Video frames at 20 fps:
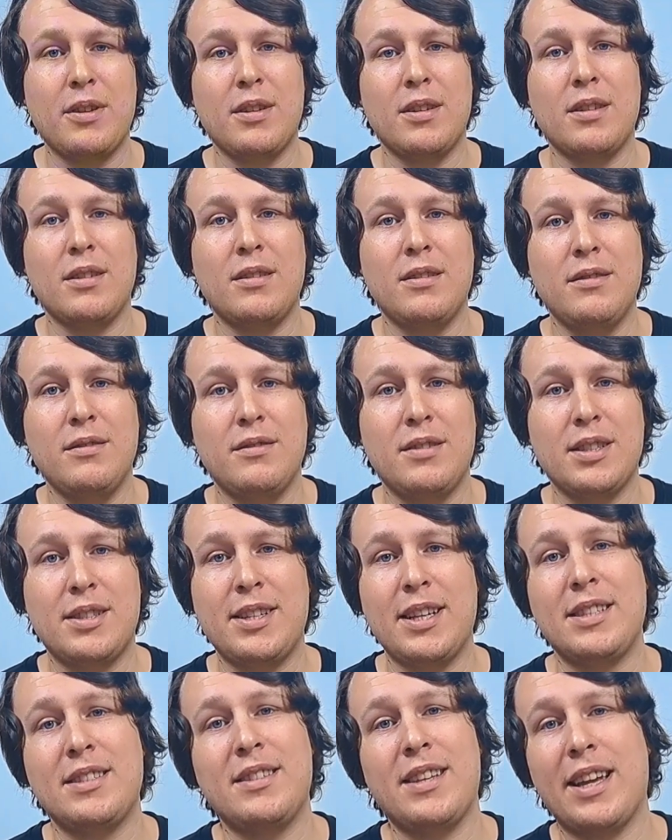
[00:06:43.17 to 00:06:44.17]
the
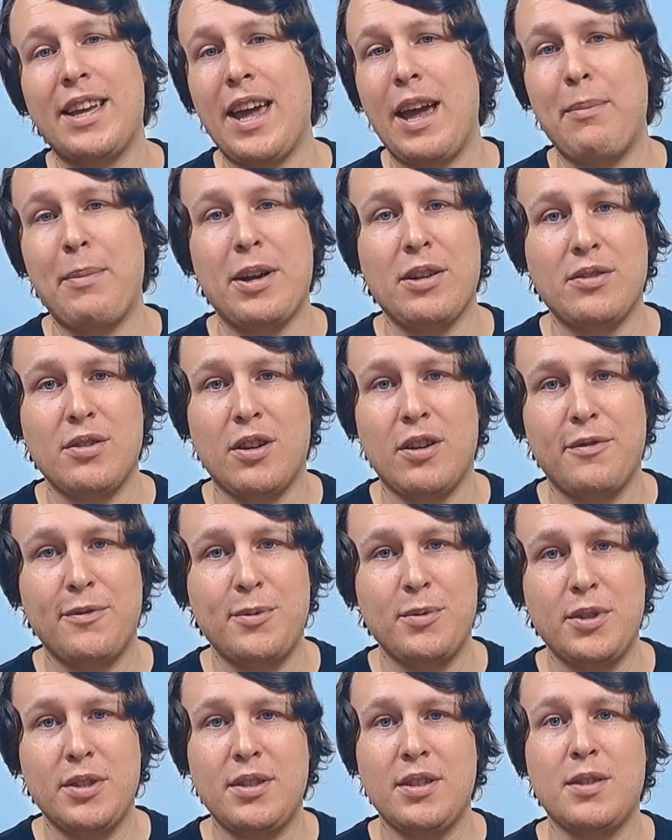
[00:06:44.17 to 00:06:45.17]
sets that came out
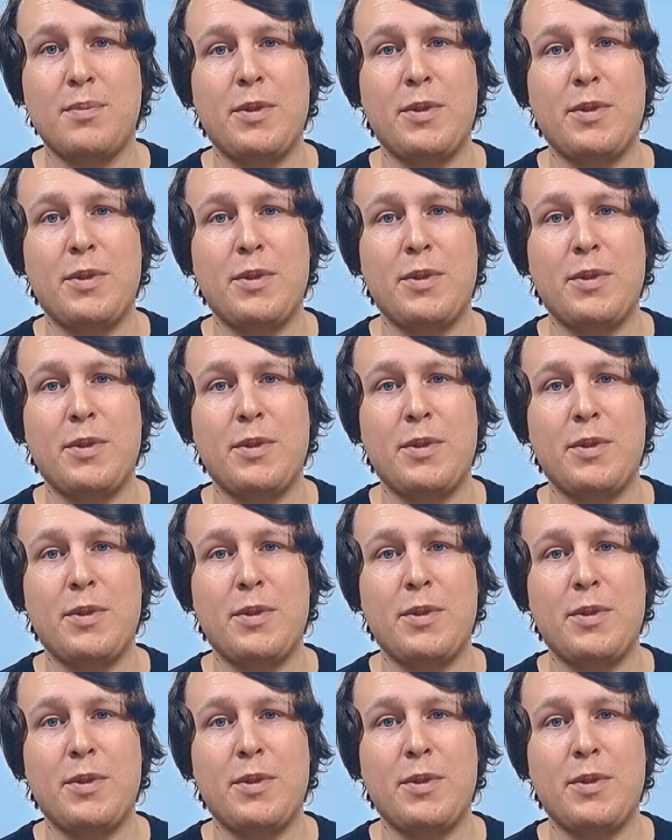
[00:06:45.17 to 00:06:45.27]
afterwards,